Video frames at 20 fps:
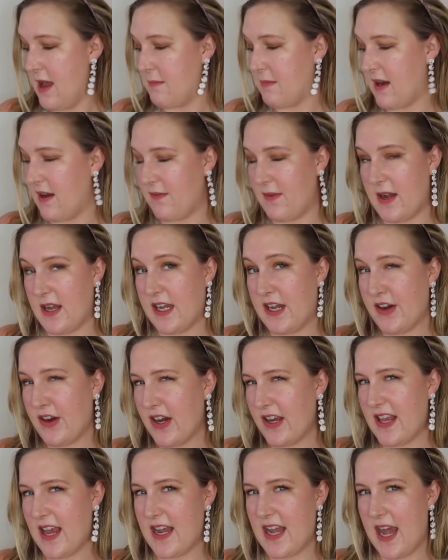But I've been
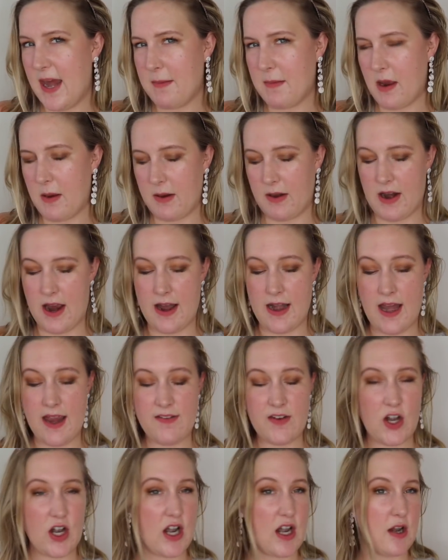hearing that name coming around. I
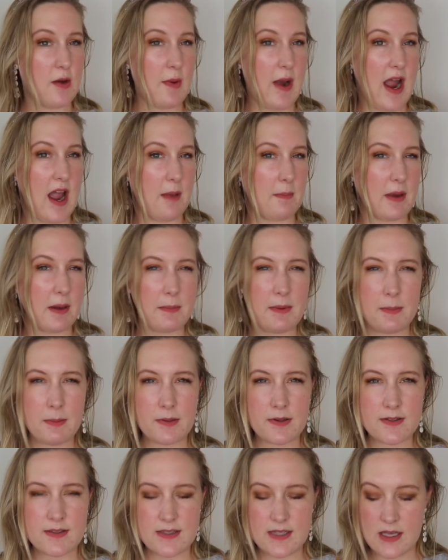haven't heard it in a while. I'm like,
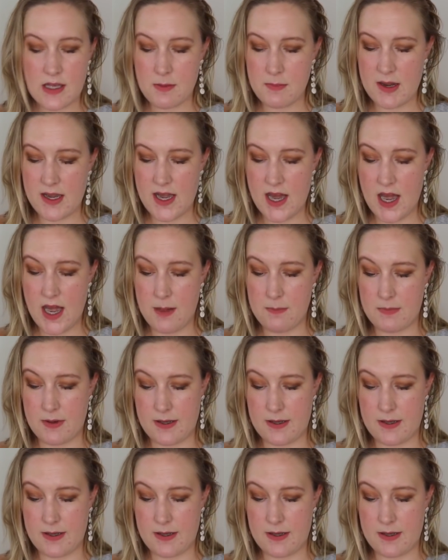people are stealing my name.